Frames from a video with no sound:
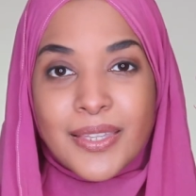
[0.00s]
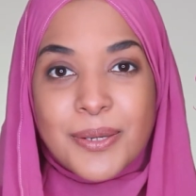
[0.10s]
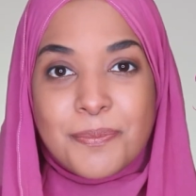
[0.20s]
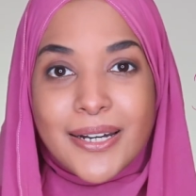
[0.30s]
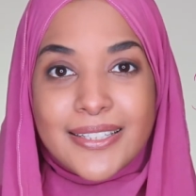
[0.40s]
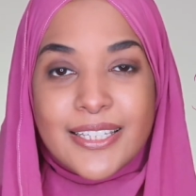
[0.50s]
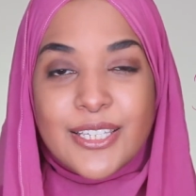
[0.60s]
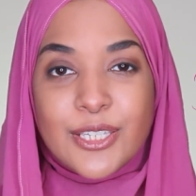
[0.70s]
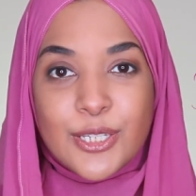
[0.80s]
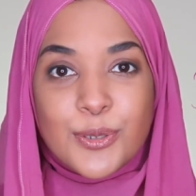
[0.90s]
But
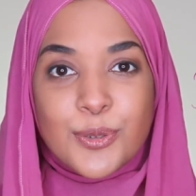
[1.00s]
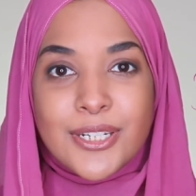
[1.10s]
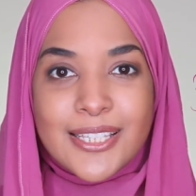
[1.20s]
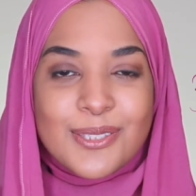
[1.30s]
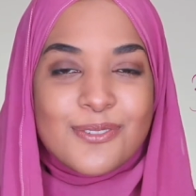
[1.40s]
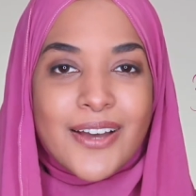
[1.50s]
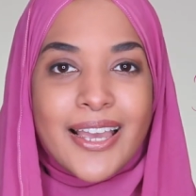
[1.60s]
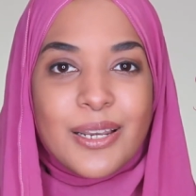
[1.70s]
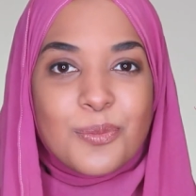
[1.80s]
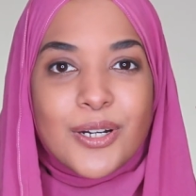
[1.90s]
you need to
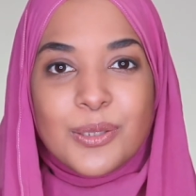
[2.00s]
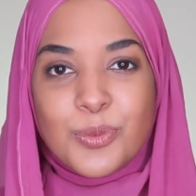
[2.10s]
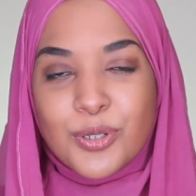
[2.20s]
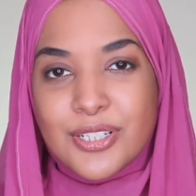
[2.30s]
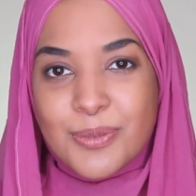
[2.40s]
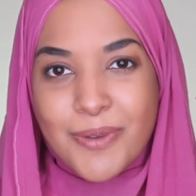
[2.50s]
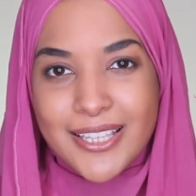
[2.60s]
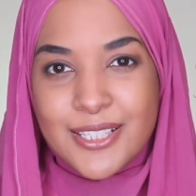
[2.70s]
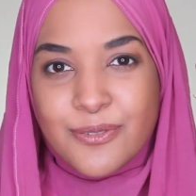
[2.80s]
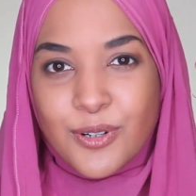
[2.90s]
find what works
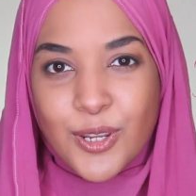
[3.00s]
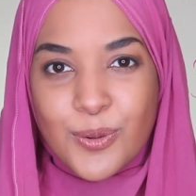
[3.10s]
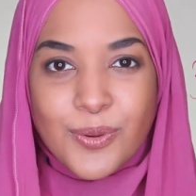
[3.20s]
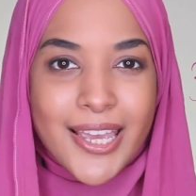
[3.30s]
best for you.